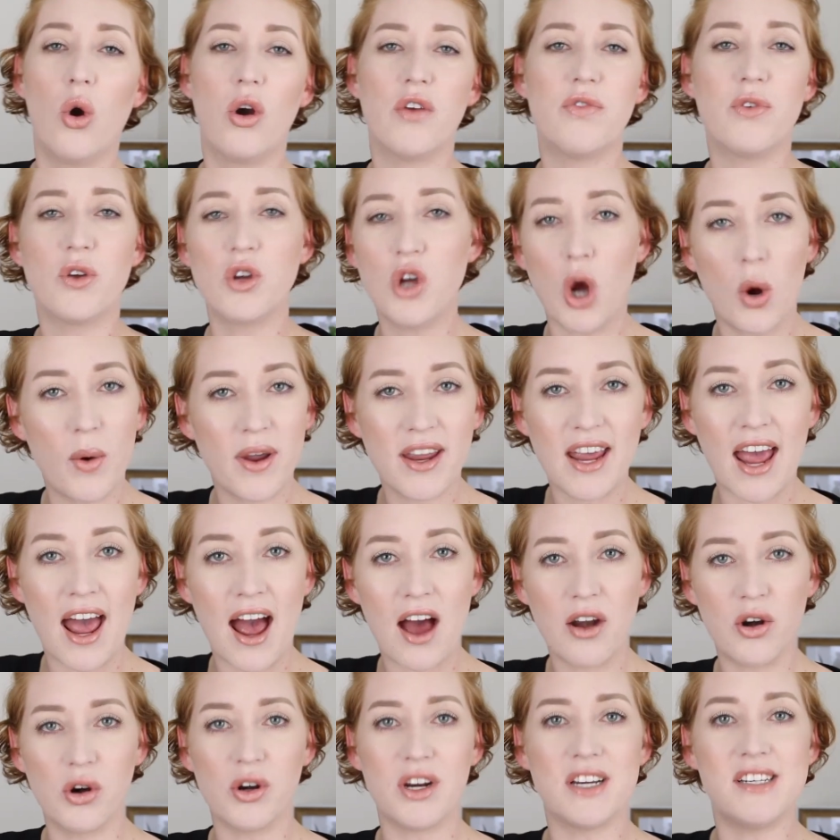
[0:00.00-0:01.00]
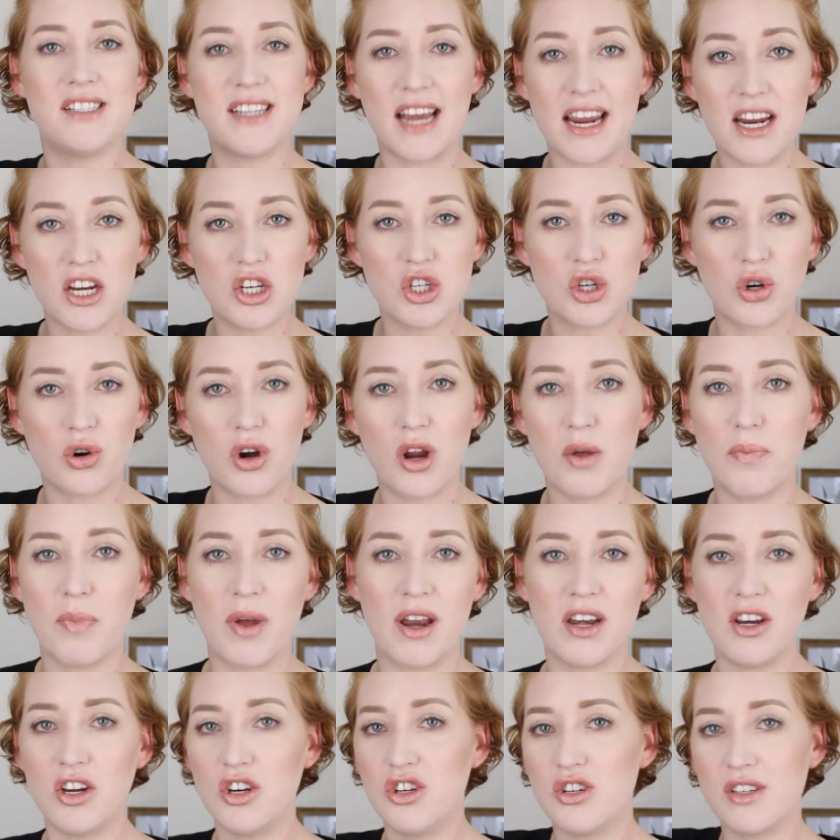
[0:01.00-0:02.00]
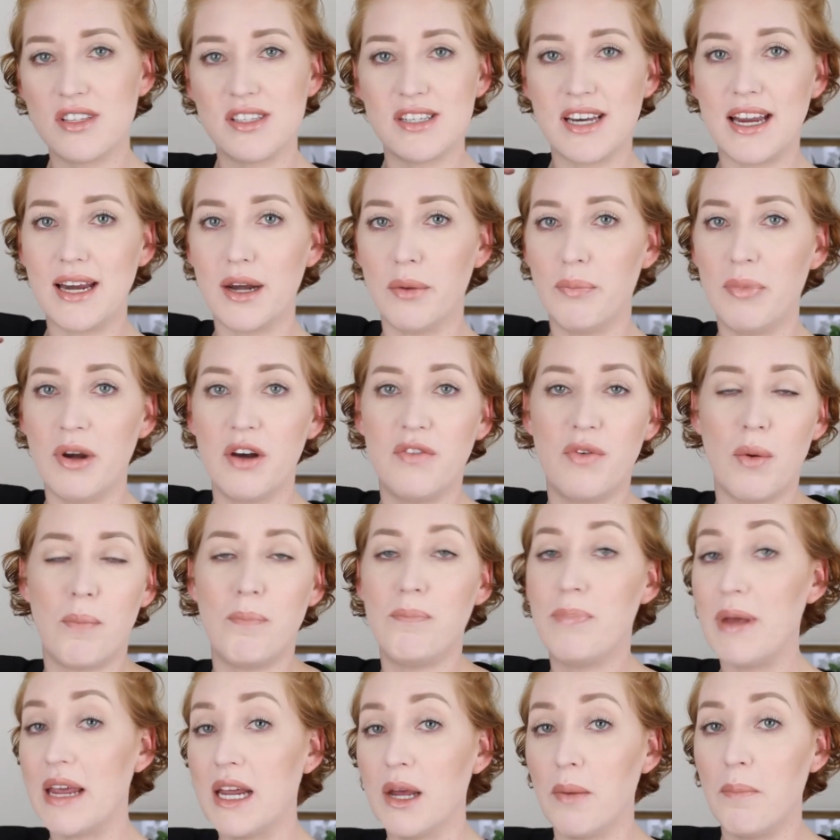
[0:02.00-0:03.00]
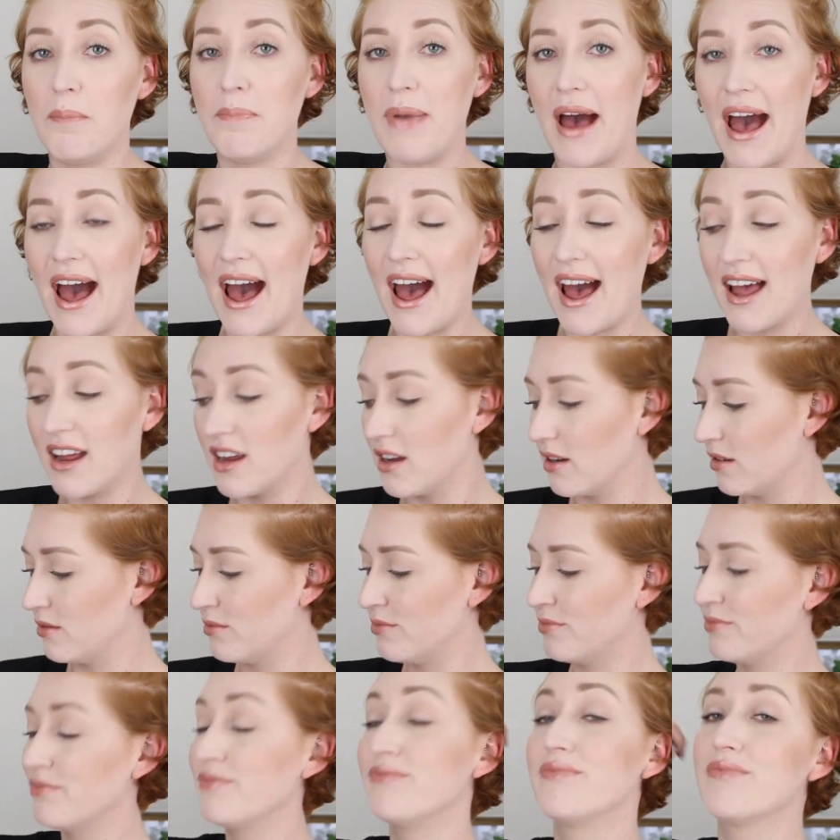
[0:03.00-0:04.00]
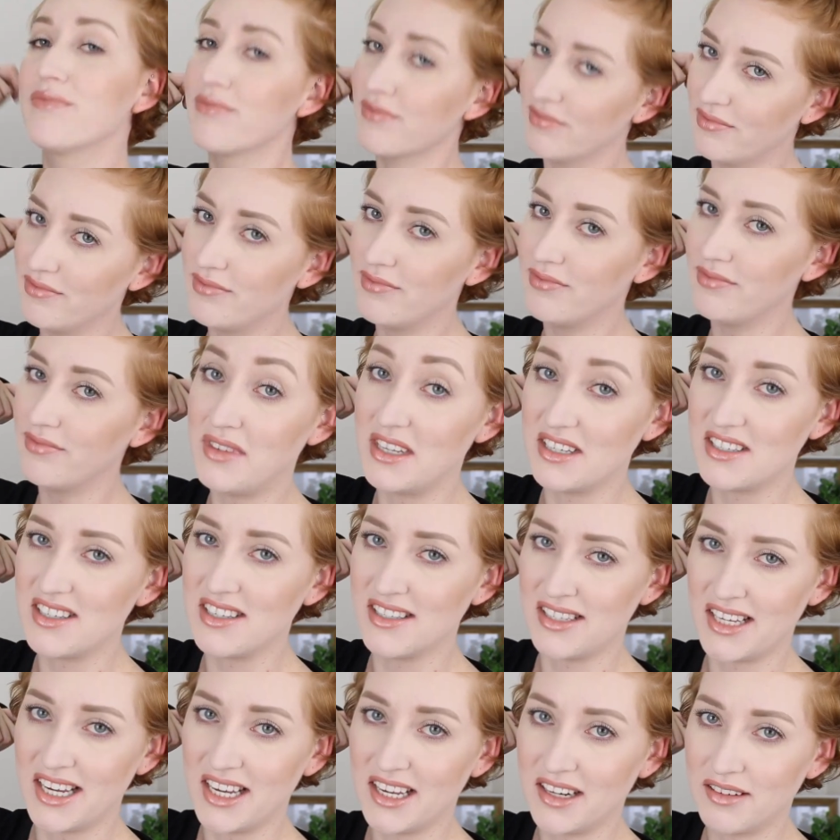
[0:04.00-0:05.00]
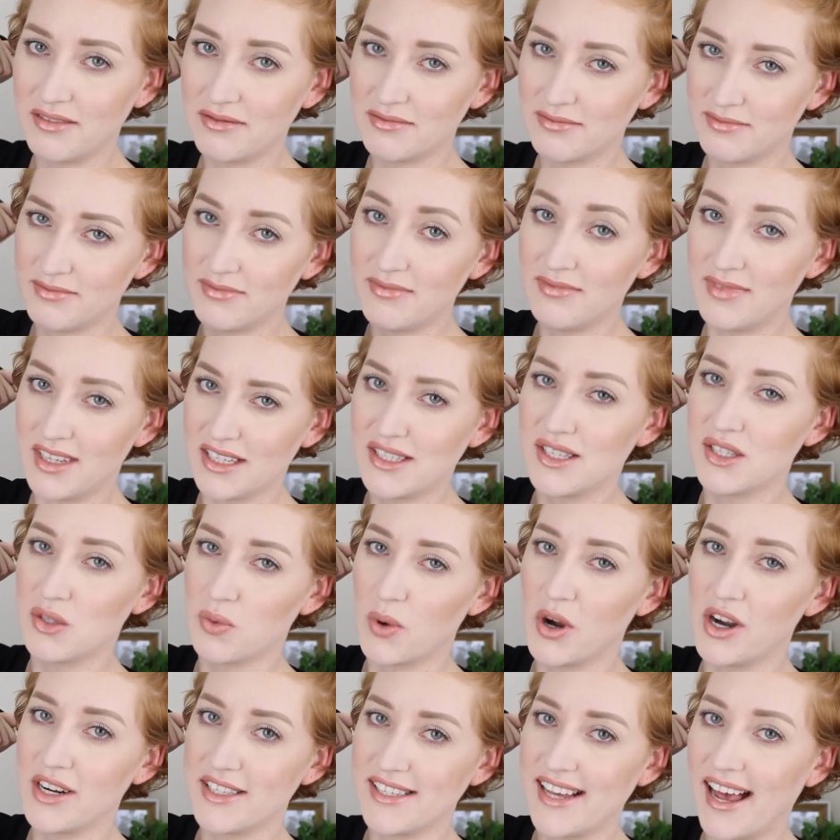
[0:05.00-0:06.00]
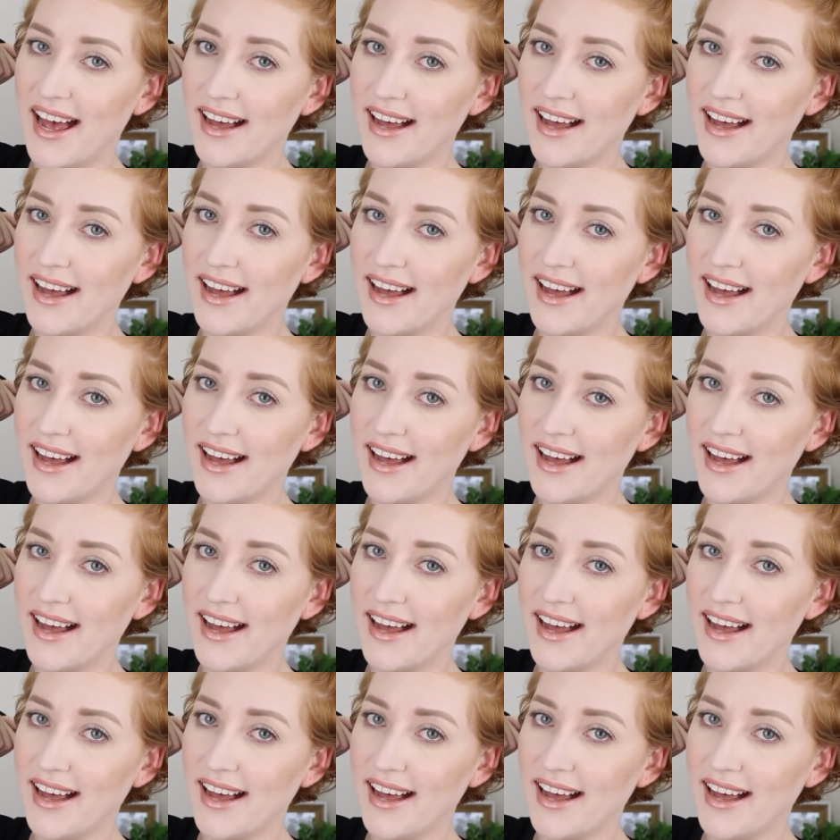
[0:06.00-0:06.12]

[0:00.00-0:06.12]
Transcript: or if you're going out on a day trip and you just need a bit of a bigger bag, this is it. This is where it's